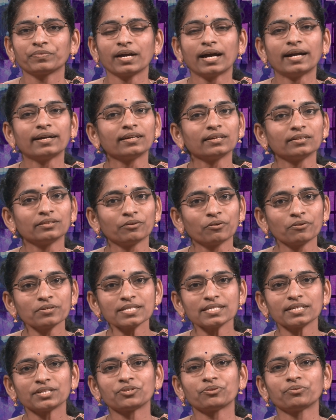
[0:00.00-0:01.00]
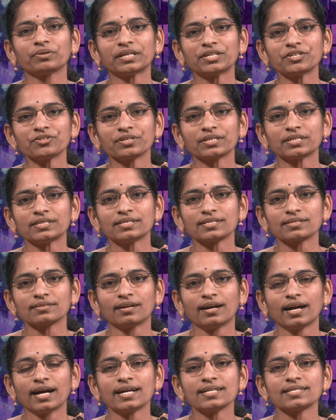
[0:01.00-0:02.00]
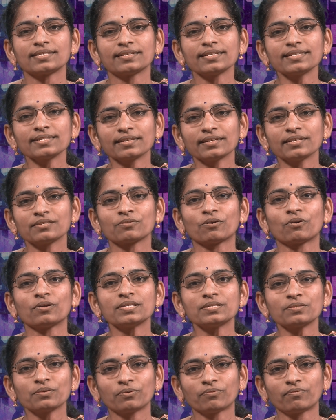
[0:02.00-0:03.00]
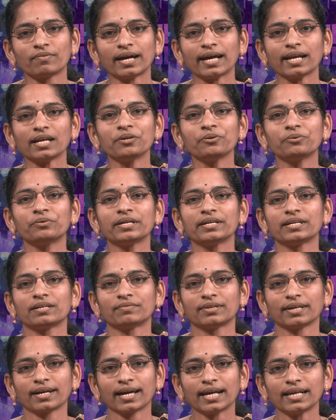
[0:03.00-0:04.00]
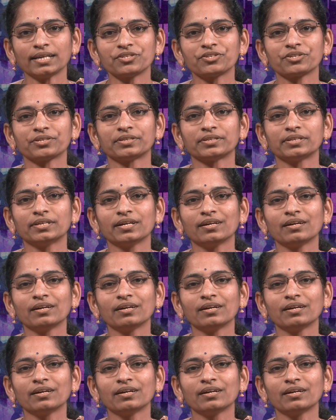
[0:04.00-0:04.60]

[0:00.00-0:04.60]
under those situations, as risk is also valued in our culture,